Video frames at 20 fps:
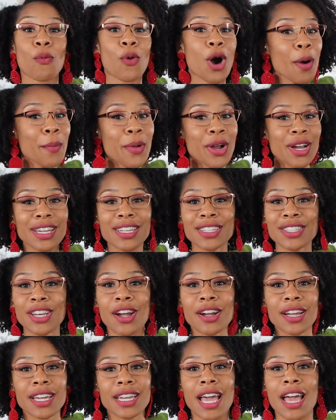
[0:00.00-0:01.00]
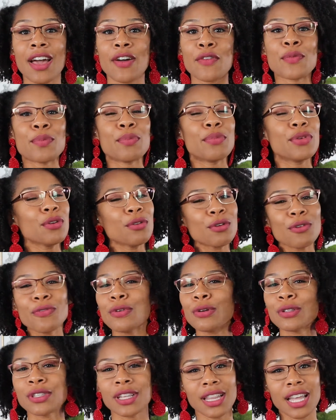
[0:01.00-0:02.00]
Walmart and Target have
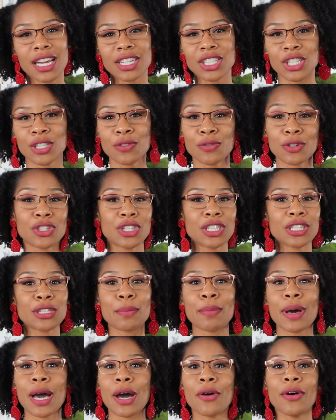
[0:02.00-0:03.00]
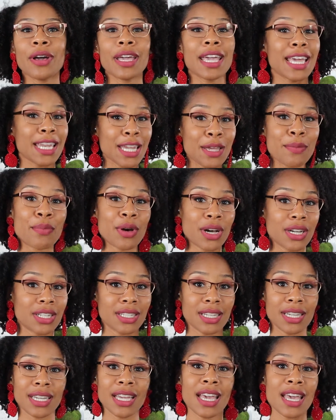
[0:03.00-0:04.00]
beautiful selections for just about any
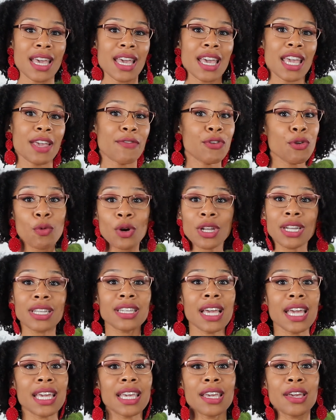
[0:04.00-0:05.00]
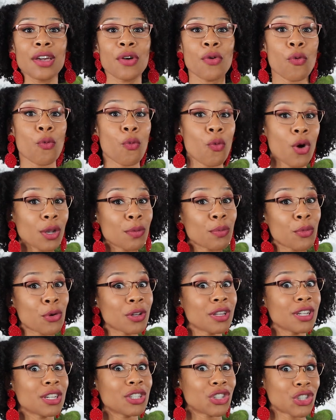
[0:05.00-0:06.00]
budget. If you want to take it one
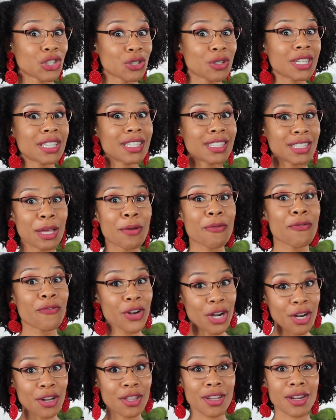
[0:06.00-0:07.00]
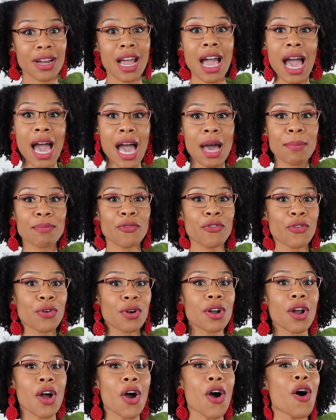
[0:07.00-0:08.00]
more luxurious step further, opt
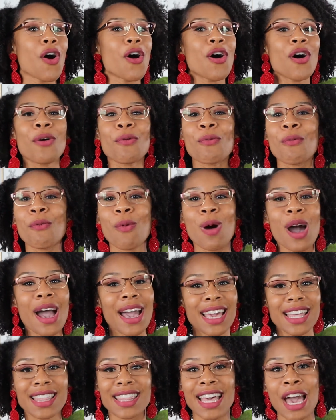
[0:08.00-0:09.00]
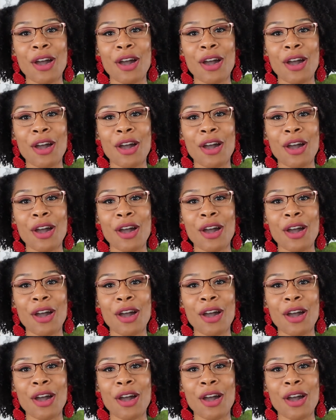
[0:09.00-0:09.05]
for all white.